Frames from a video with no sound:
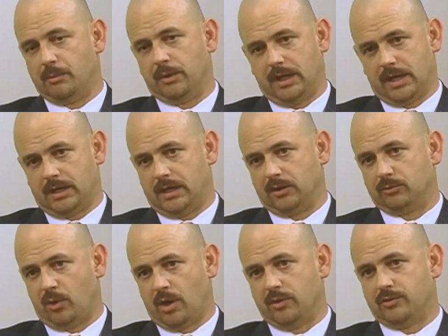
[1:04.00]
company, and an
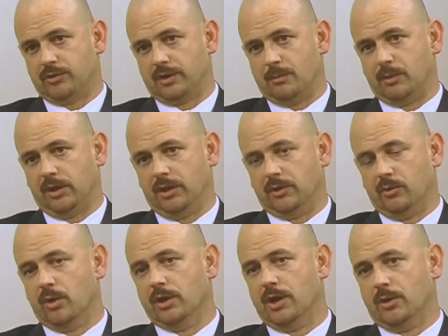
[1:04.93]
exploration company under
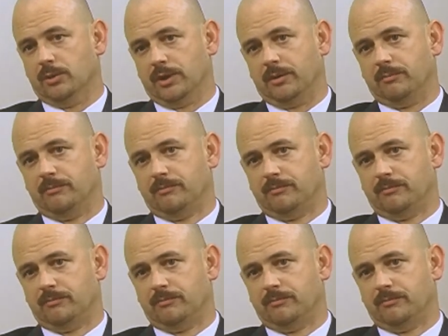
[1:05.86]
one holding.